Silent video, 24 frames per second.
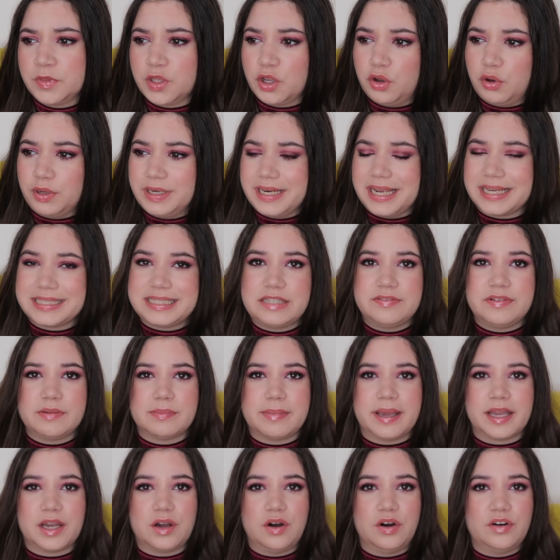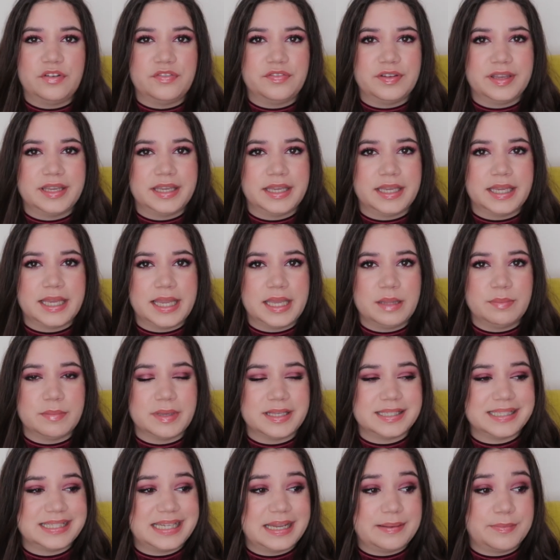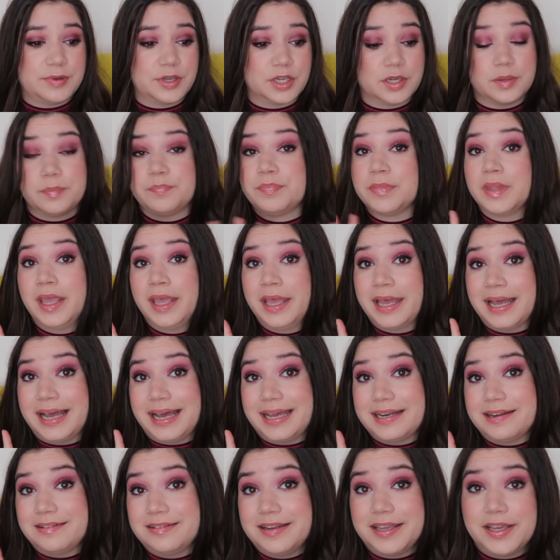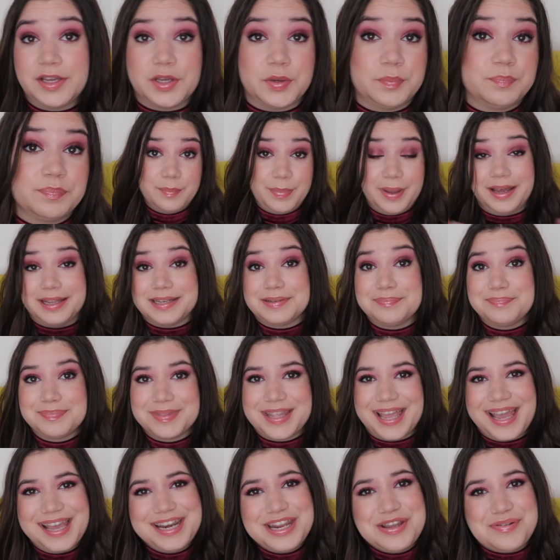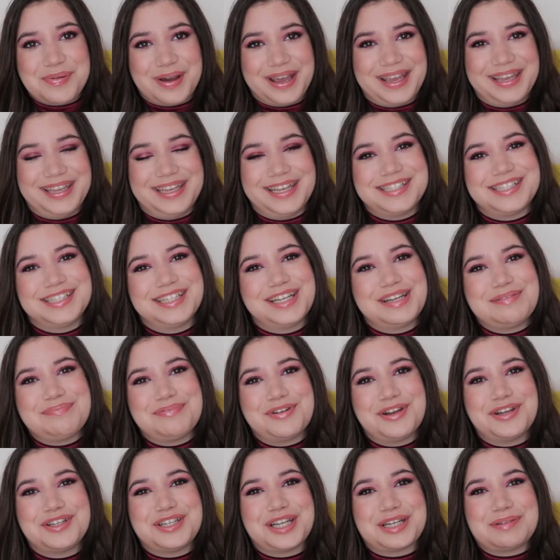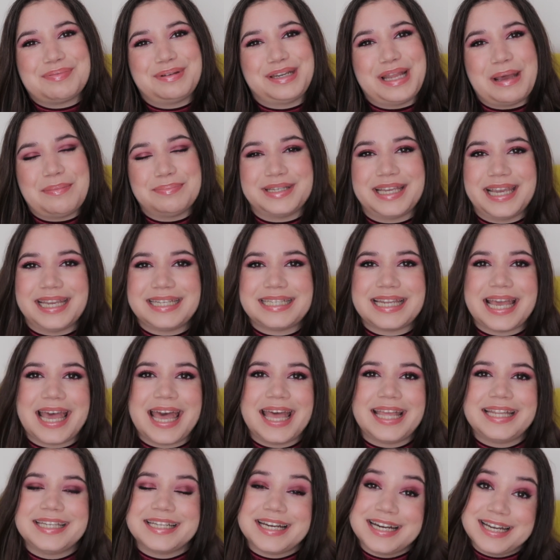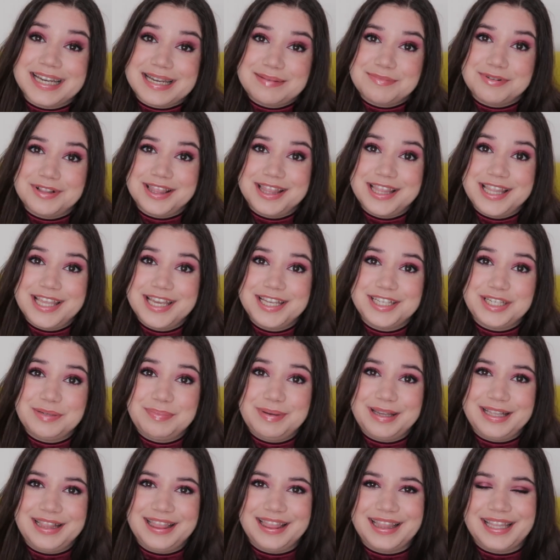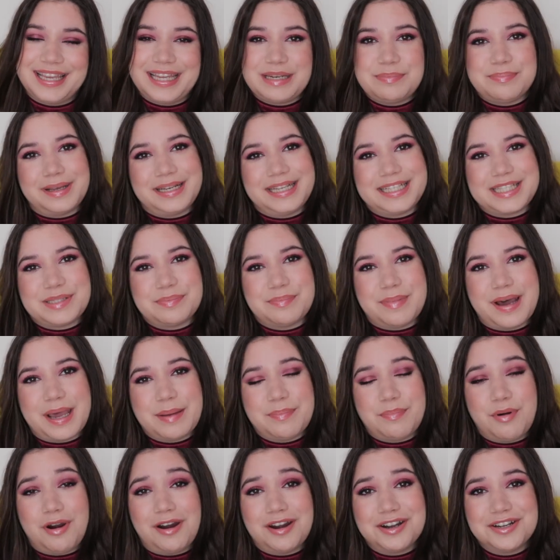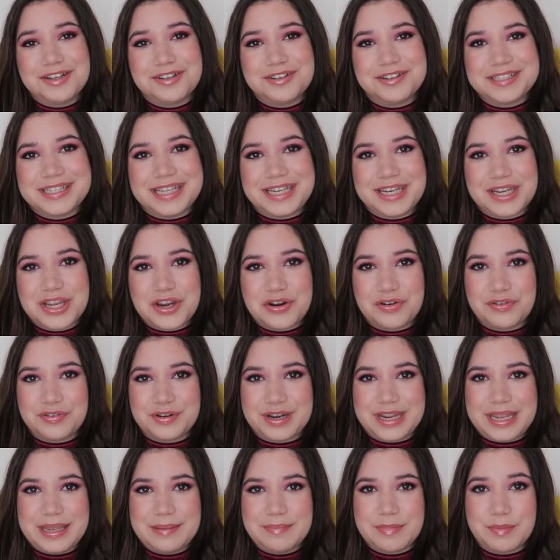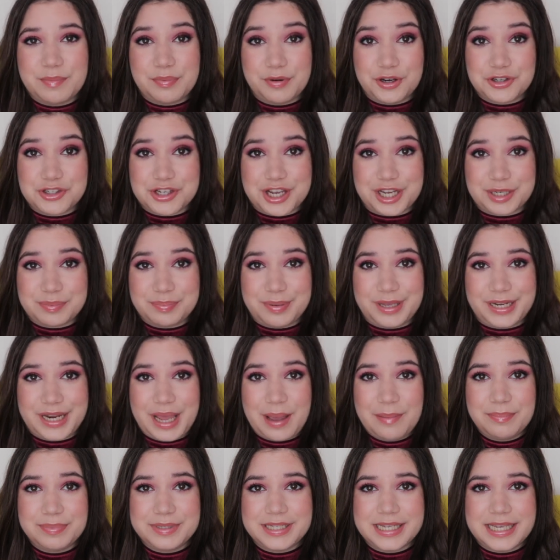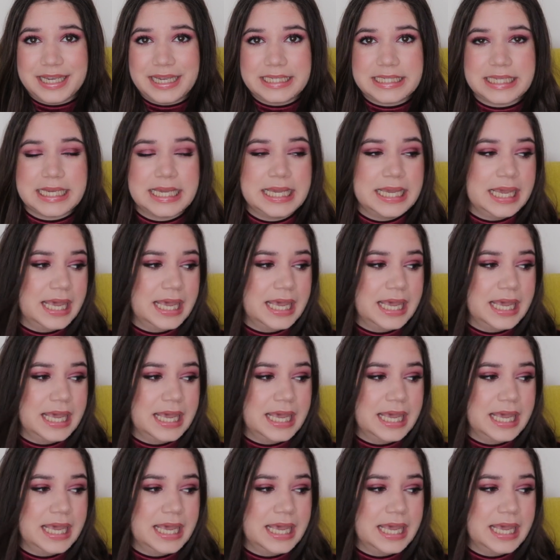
connected with my coffee in my stomach. I don't know, but anyway, it's another project pen update, and I am a little bit late, but it's my Partners in Cream project pen update.